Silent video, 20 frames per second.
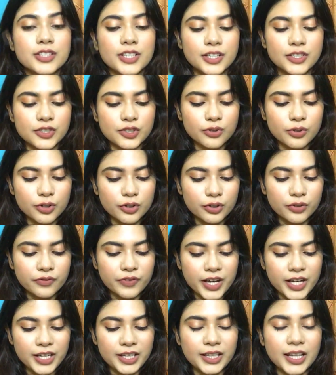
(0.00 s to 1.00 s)
and it's going to
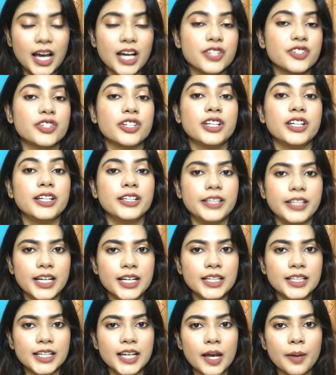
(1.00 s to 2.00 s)
very naturally
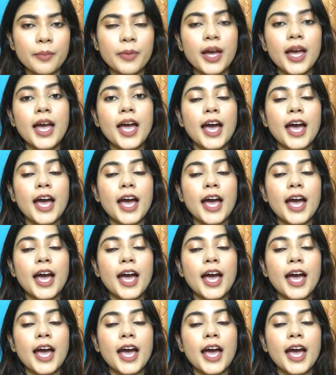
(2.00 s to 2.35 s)
tint them